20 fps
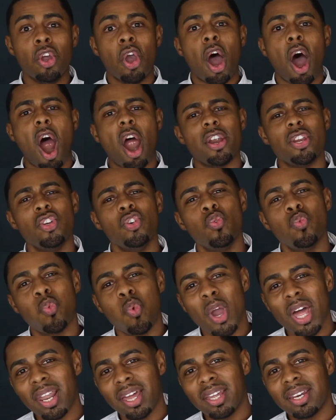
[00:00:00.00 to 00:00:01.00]
Are you
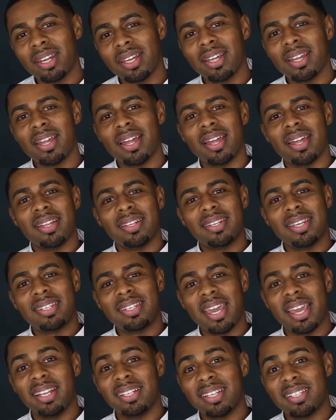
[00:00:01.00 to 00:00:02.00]
willing to
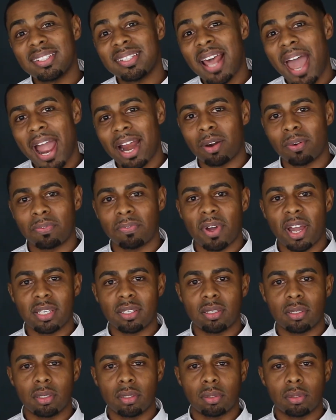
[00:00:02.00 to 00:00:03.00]
take the
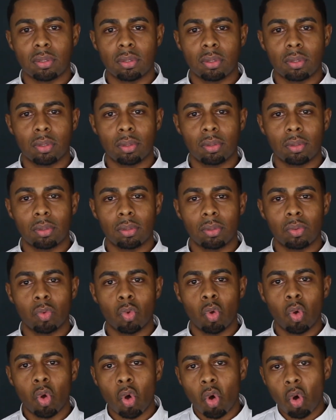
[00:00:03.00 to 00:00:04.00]
sacrifices
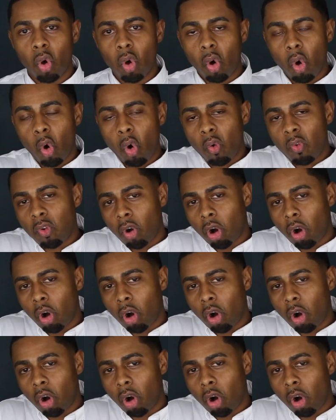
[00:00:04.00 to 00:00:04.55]
over